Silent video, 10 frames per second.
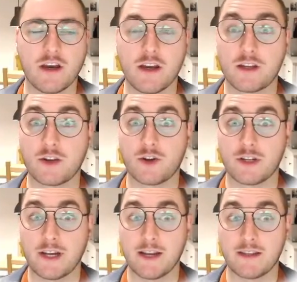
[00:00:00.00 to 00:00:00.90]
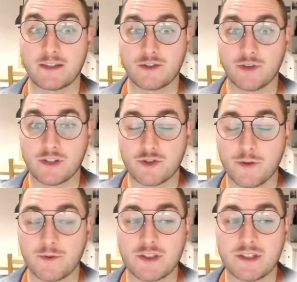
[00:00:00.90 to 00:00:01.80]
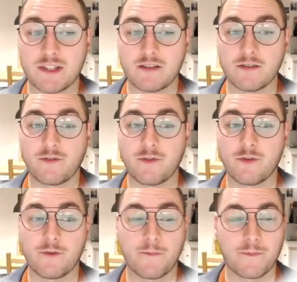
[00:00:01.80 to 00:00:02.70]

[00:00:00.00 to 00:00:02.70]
It contains transcription signals for